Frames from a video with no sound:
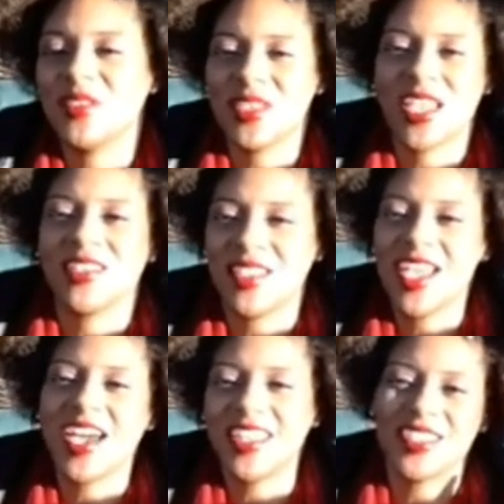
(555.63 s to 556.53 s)
that
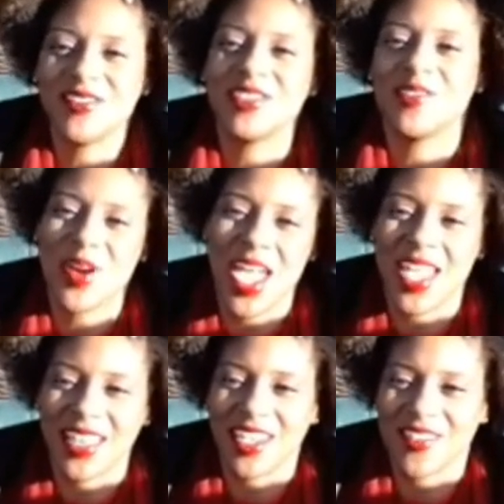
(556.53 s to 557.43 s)
kind of gives it
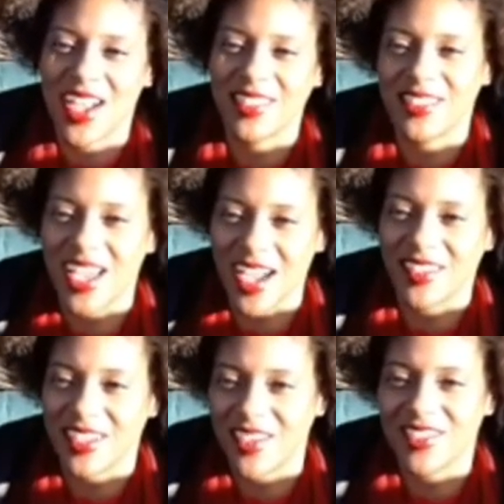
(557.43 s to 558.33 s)
away, like around the time
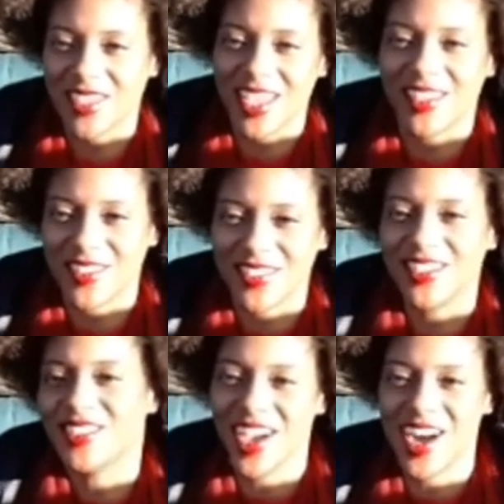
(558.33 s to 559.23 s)
that I was like doing
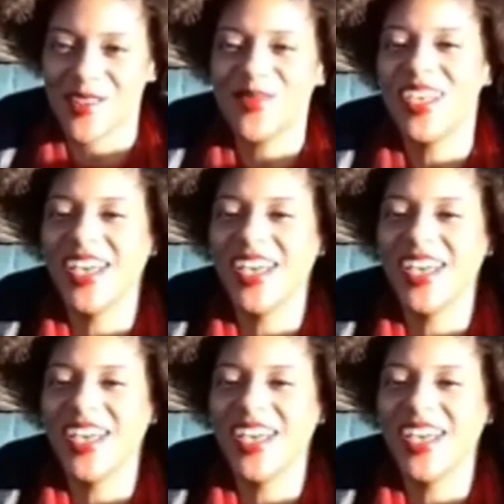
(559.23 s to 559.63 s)
this job,